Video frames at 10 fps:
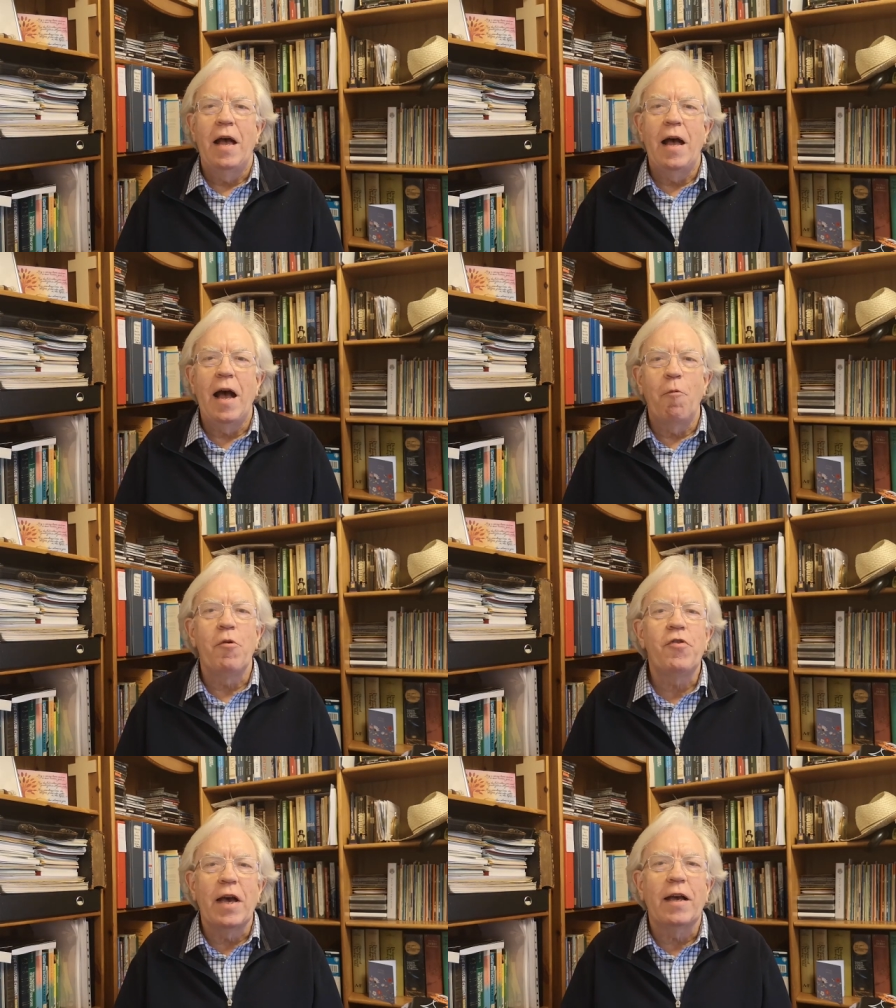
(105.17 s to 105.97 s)
Uh, and
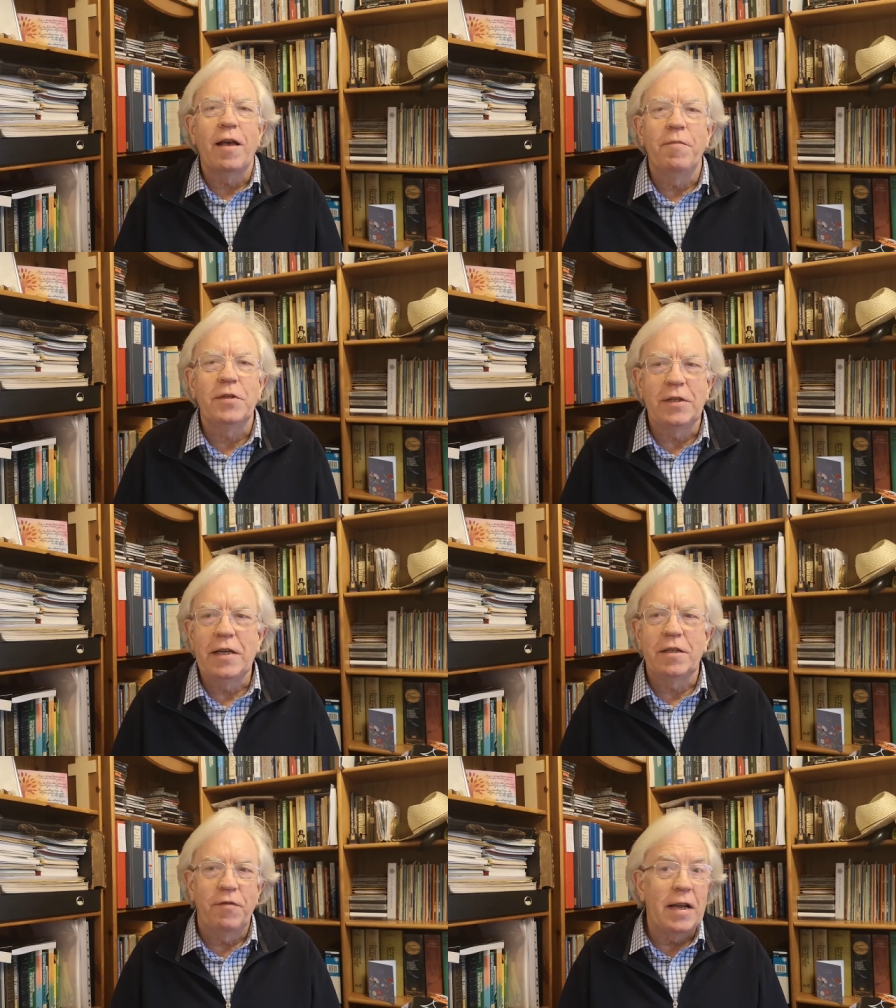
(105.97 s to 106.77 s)
with that comes a
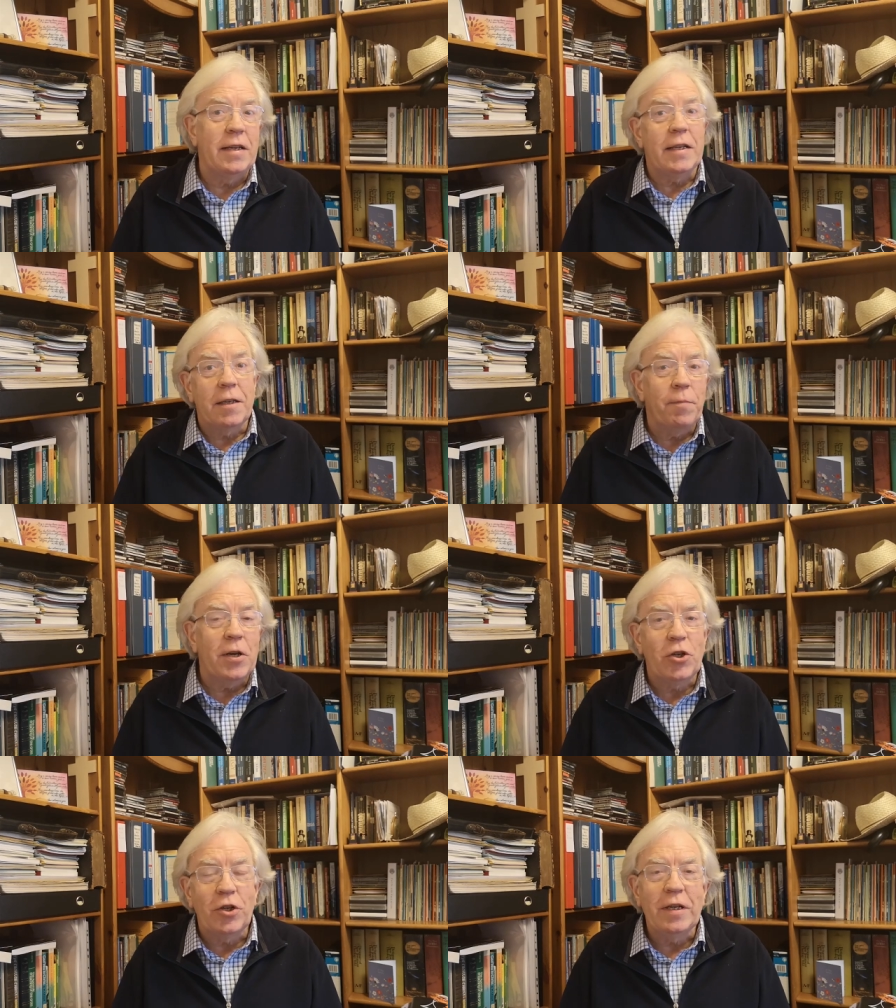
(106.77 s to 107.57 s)
sense of
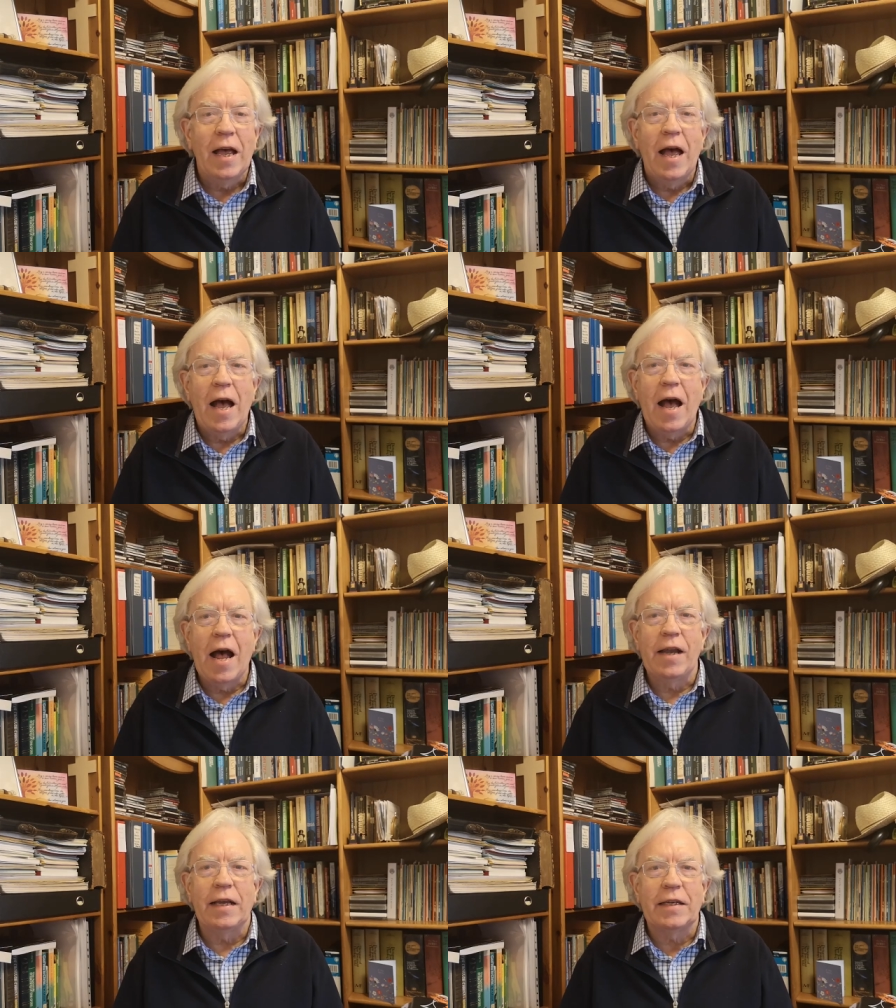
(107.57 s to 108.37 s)
anticipation
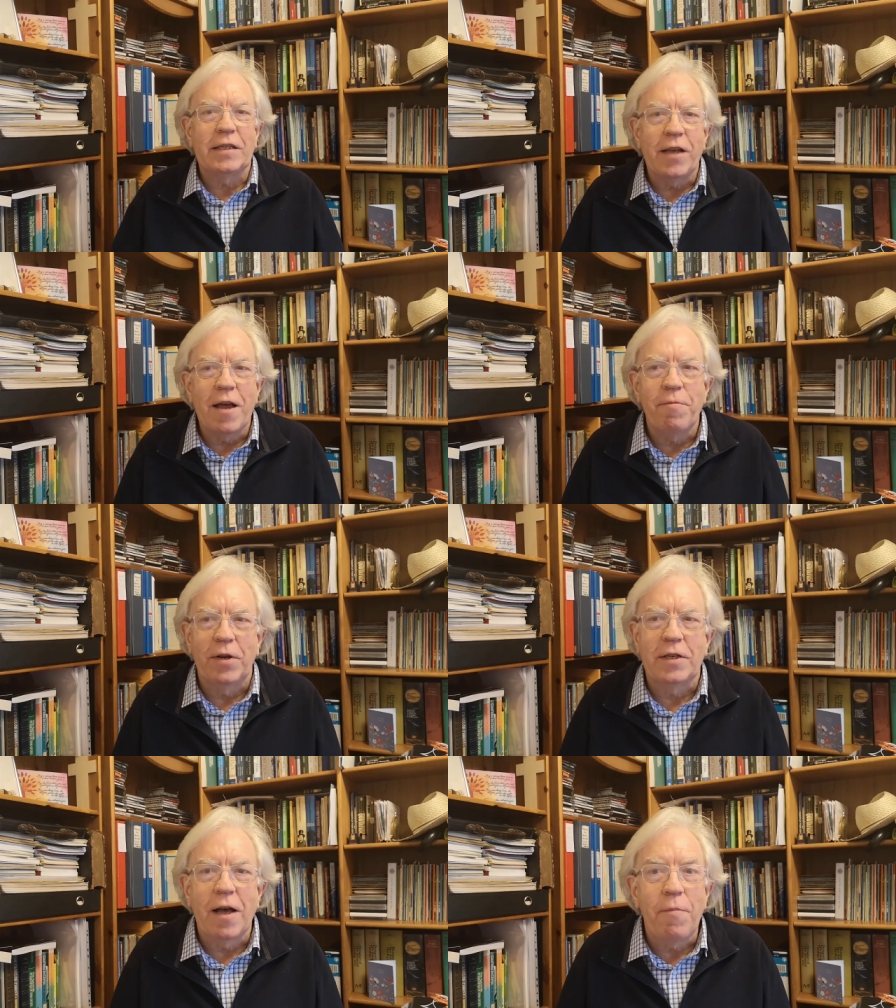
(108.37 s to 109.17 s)
and
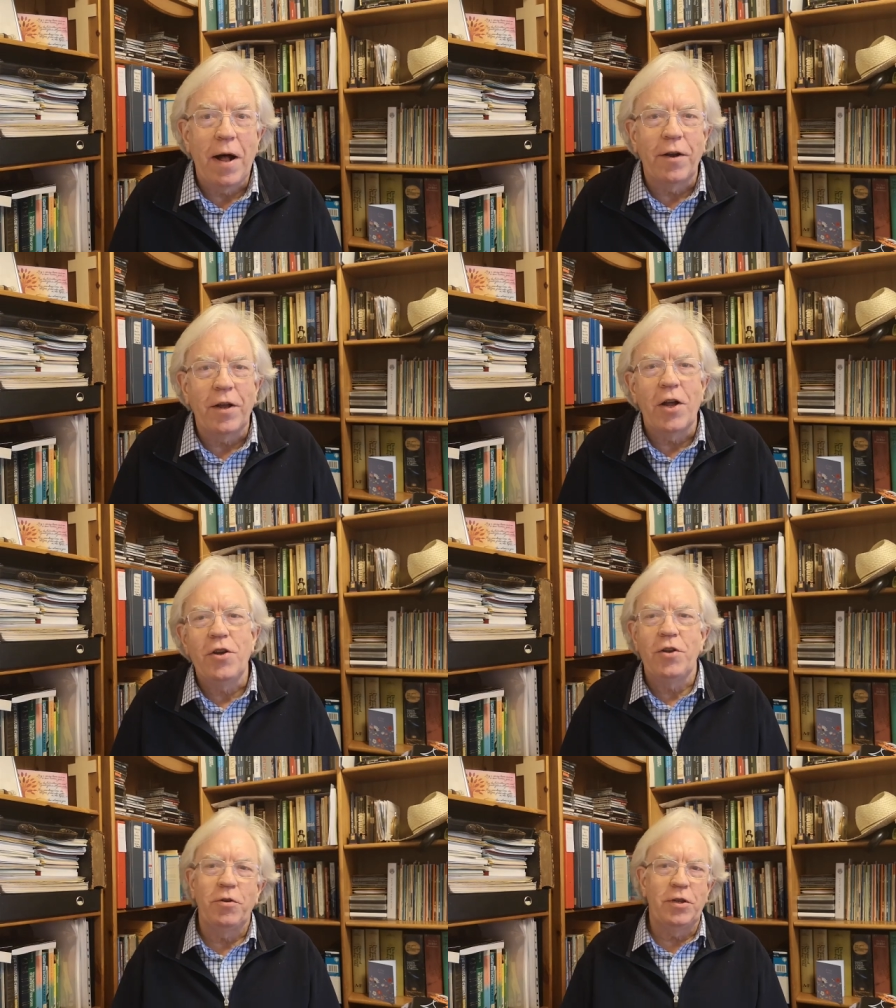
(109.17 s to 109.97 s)
excitement about a
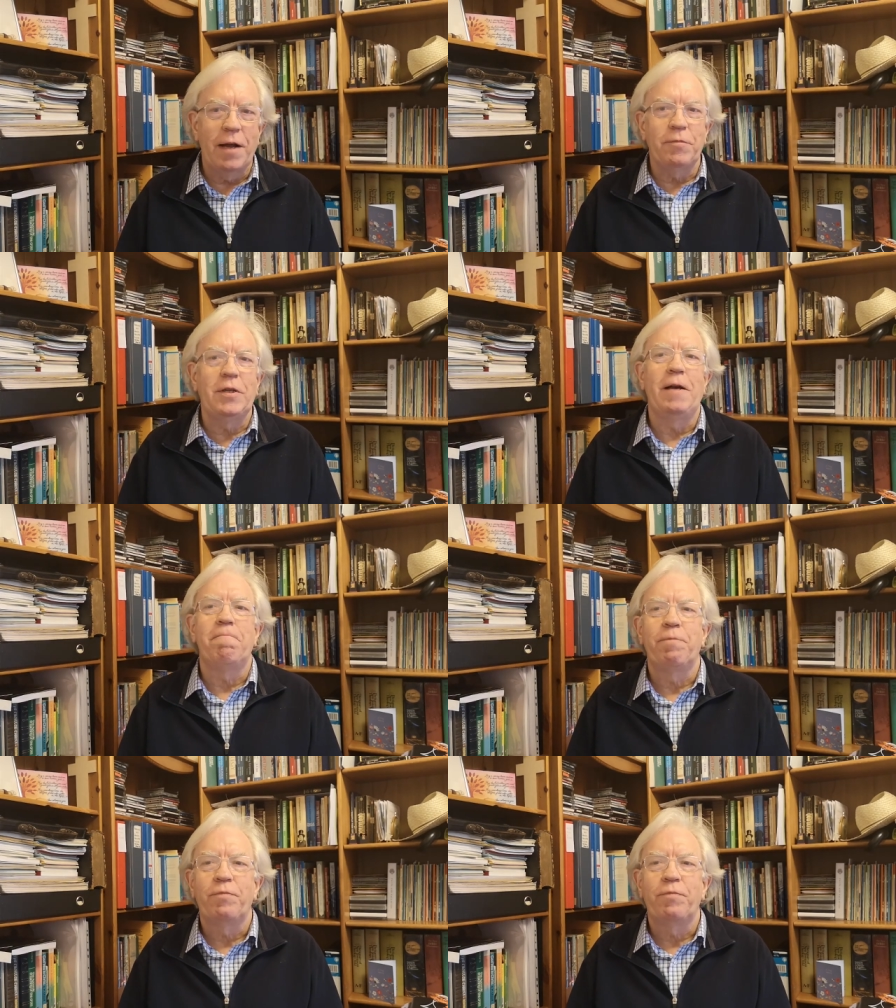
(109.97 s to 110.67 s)
new chapter.